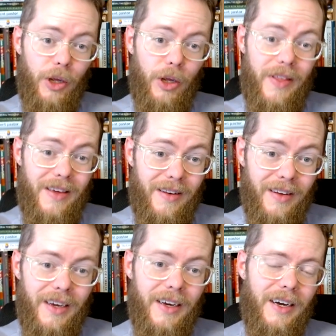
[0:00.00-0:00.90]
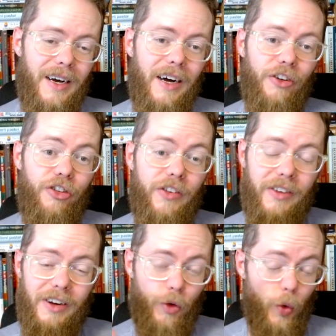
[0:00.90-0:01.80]
within. She's
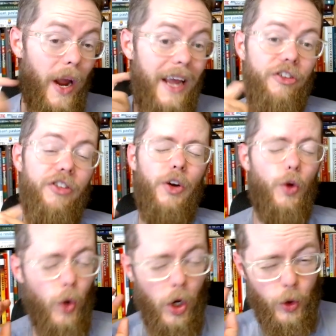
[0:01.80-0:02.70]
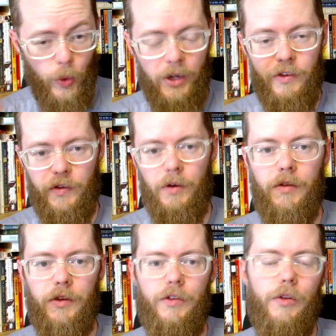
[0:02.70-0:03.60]
done a great
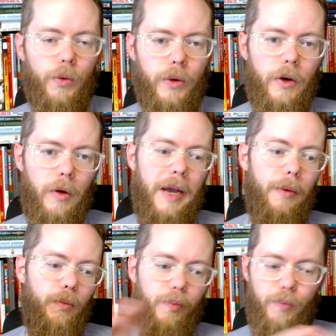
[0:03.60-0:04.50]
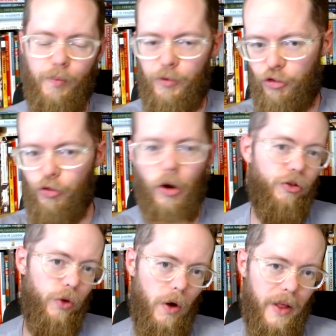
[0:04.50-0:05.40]
service to the reader by
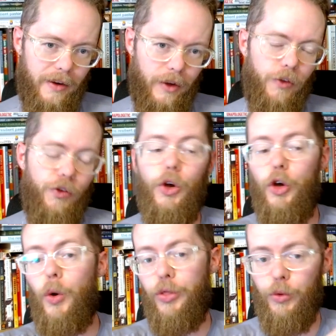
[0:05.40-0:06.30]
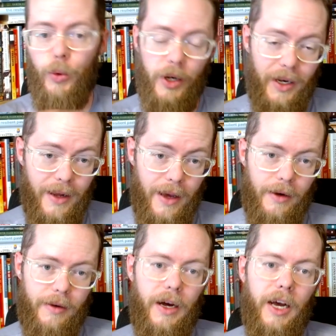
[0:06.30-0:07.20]
structuring all that together so you can go through it a day at a
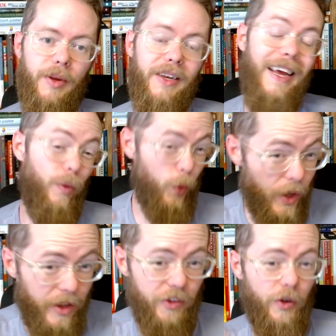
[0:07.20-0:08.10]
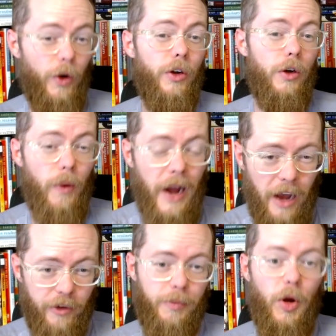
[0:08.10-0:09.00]
time and really start to
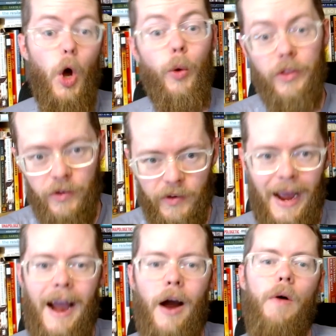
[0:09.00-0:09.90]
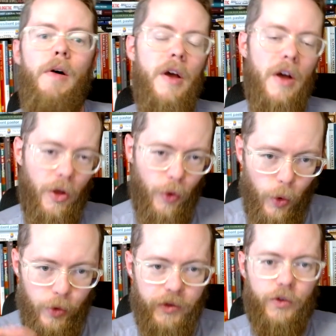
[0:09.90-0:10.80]
grasp, oh, this is how the
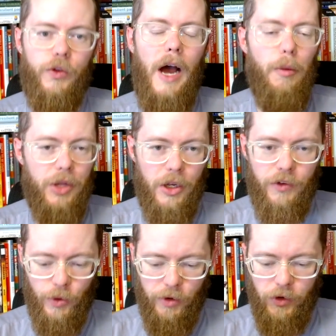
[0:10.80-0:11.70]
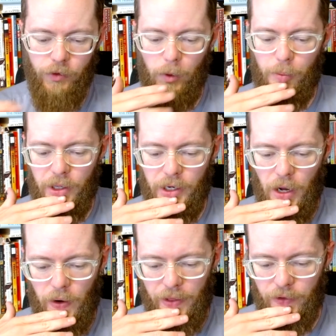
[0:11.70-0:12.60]
whole complicated story of Israel played
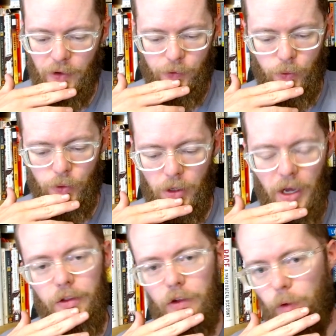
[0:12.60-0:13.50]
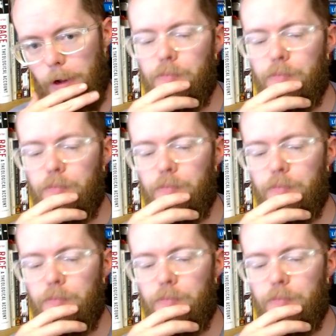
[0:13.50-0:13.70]
out. I think that's great.